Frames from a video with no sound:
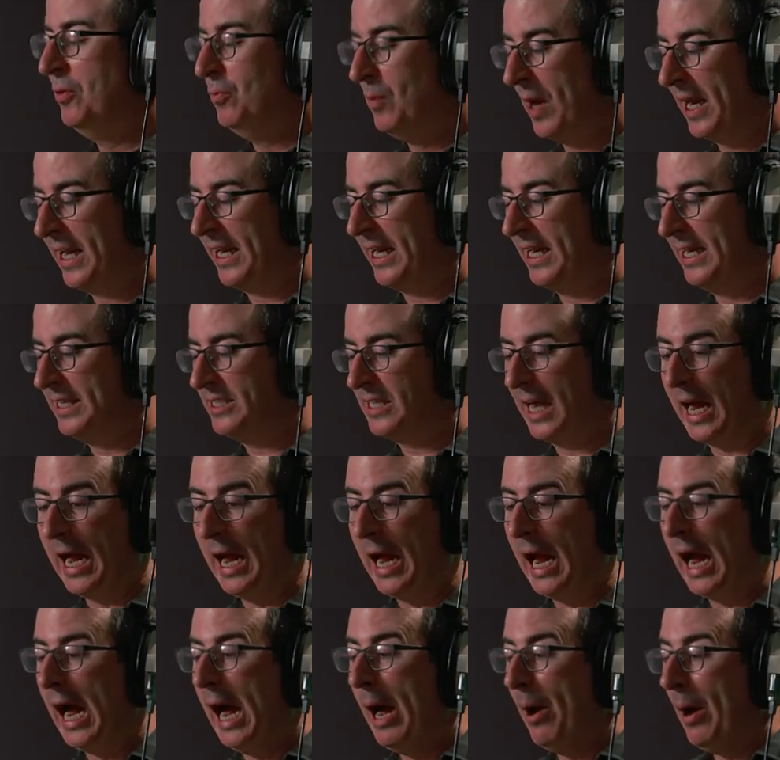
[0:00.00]
regularly.
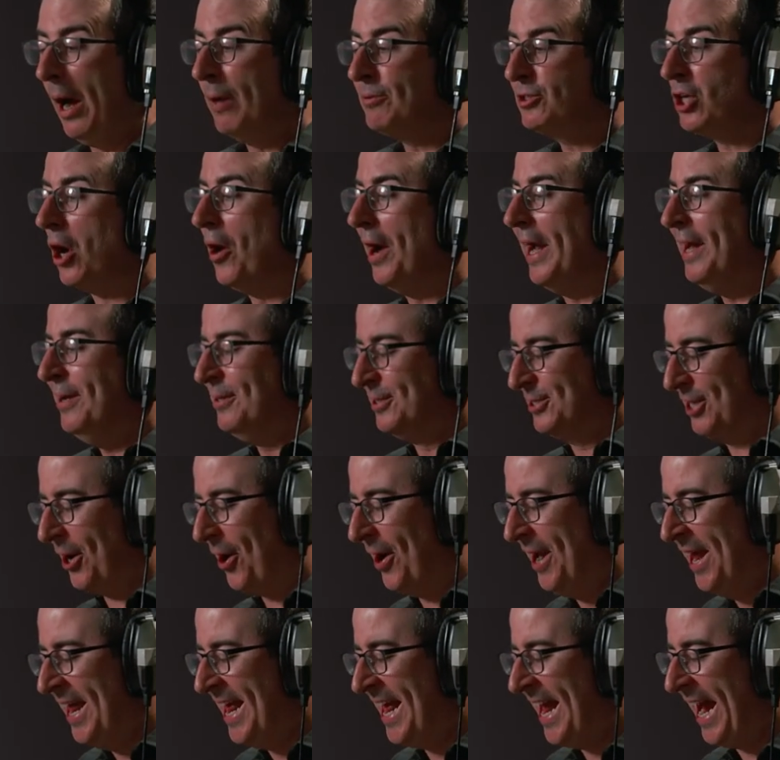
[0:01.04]
I, I, sorry,
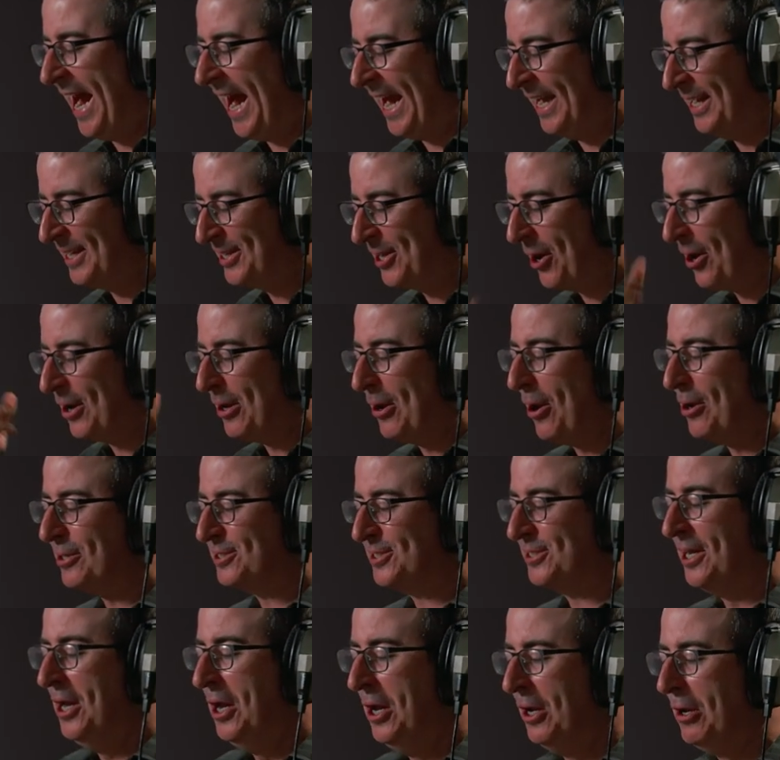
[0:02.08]
sorry, I got
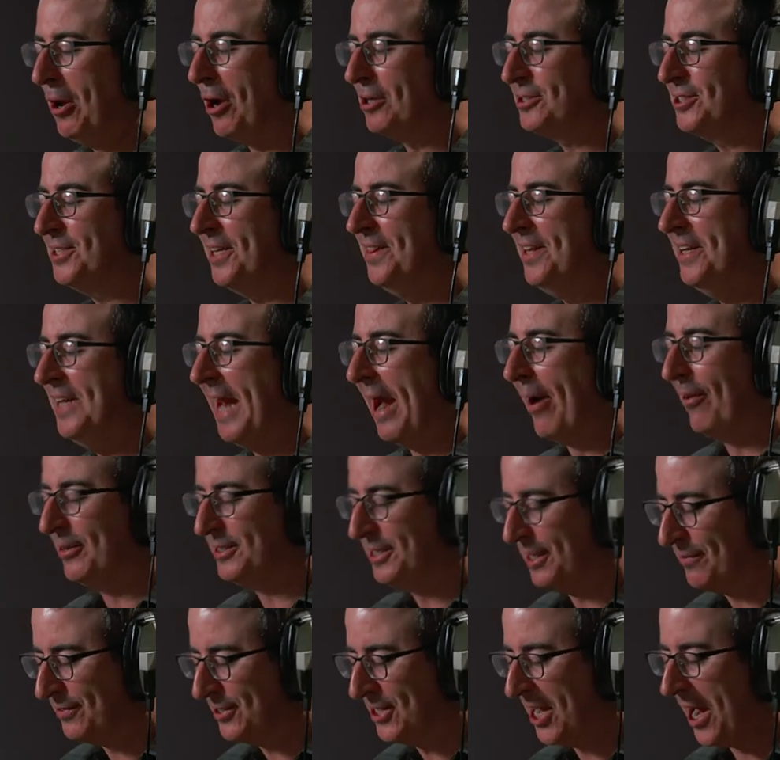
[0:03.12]
lost, lost in the
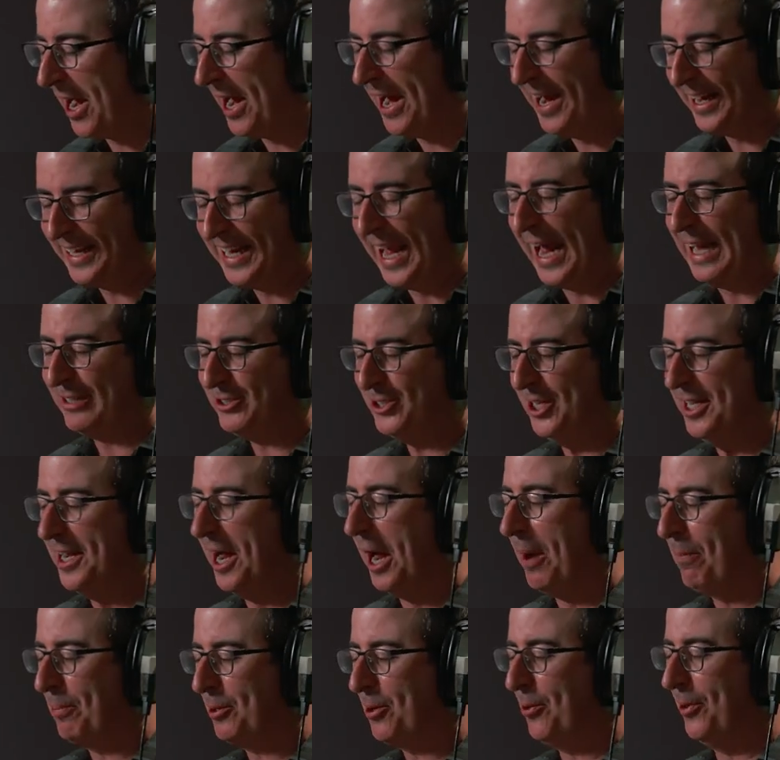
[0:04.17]
narrative, sire. Catching
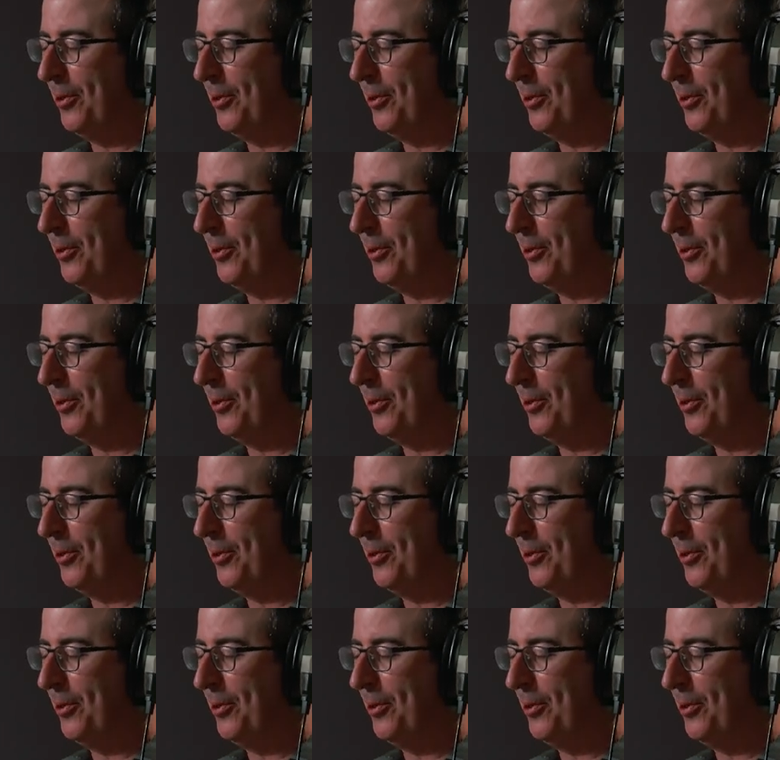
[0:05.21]
up